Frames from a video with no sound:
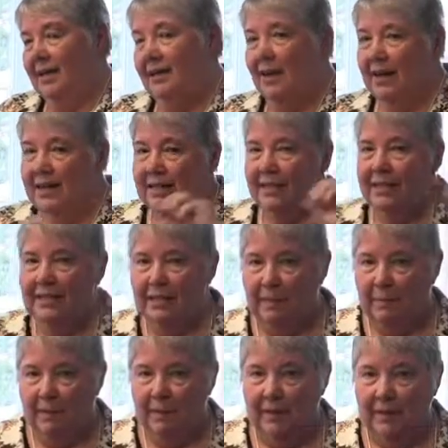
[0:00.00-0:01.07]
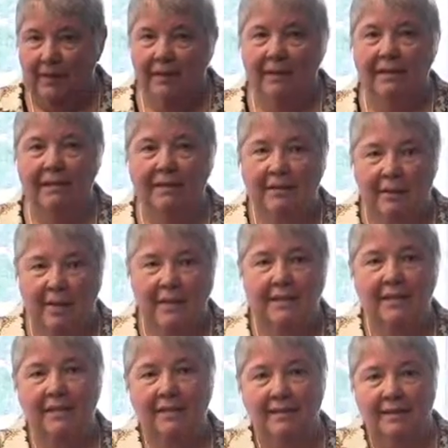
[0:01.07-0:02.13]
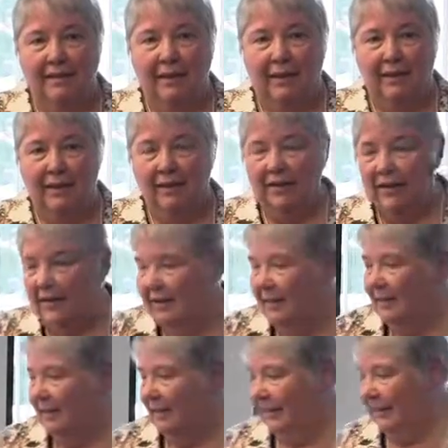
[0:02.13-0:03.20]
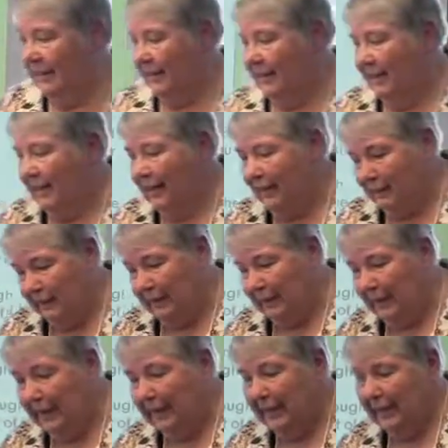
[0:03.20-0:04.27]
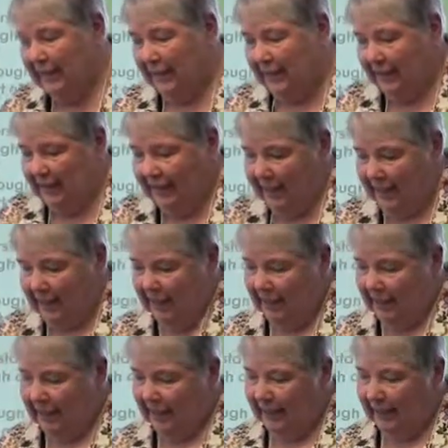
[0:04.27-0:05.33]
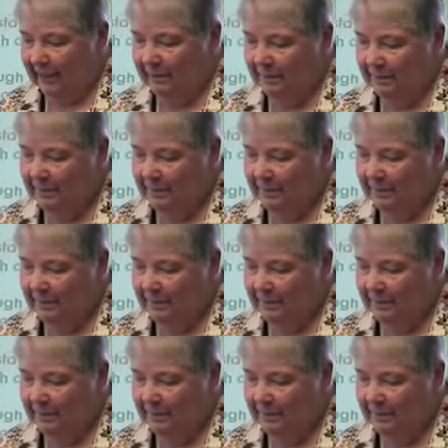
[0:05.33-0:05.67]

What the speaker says: not separate, not linear, if we really took this seriously.